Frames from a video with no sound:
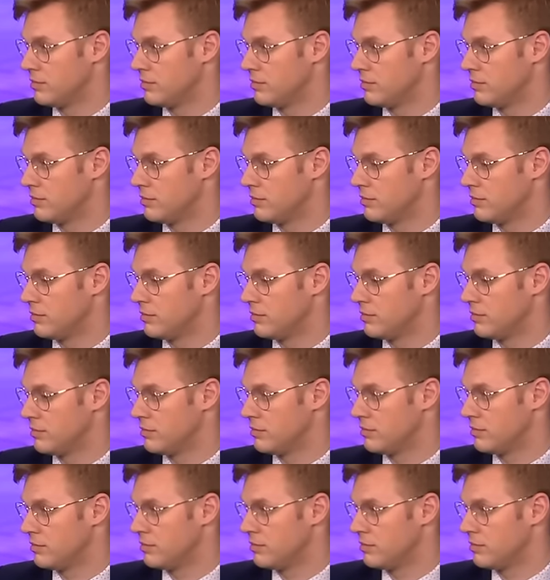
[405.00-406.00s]

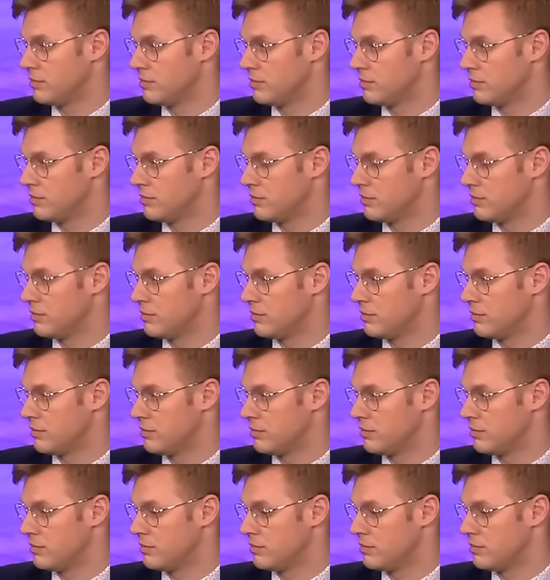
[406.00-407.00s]

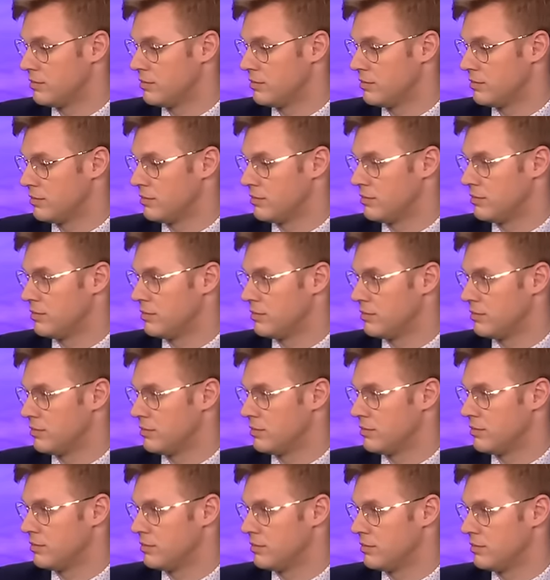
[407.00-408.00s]

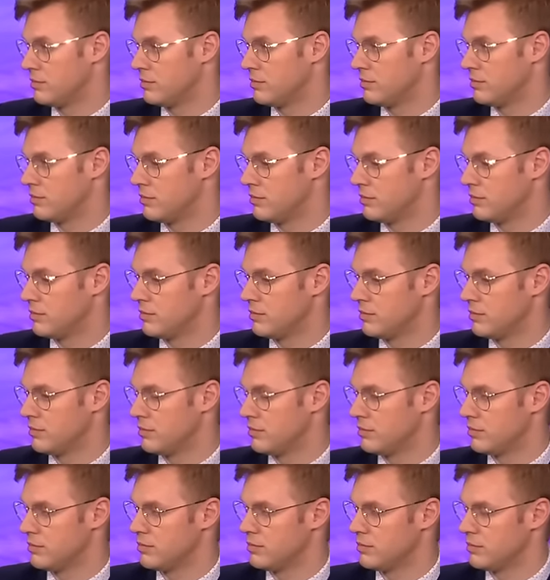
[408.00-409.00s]

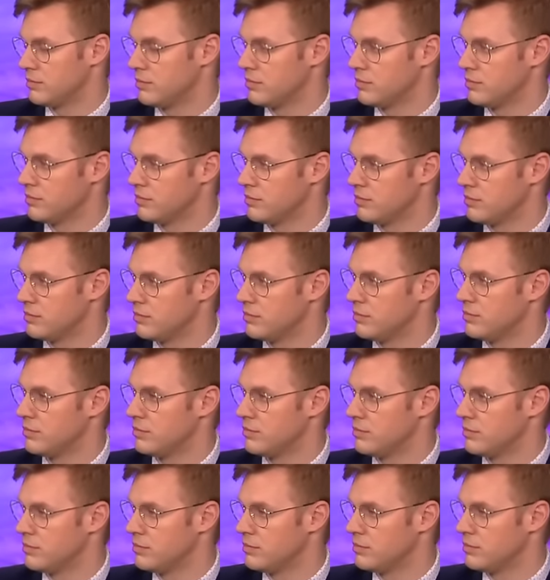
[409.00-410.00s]

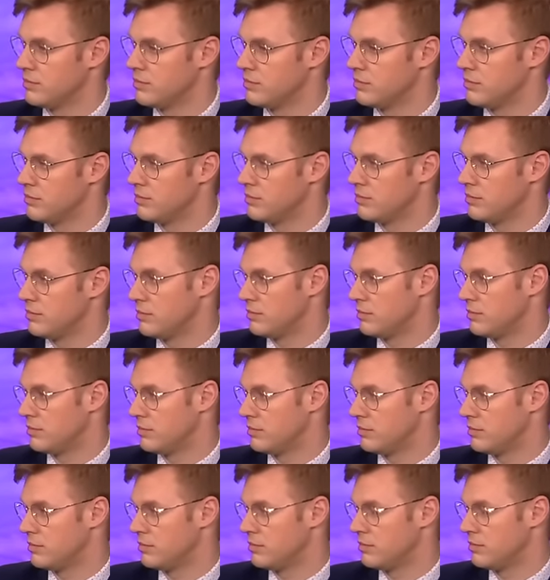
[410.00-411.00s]

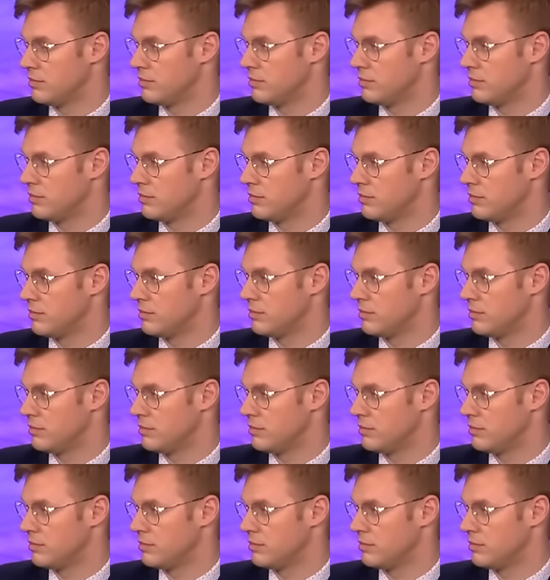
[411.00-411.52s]
This person isn't speaking.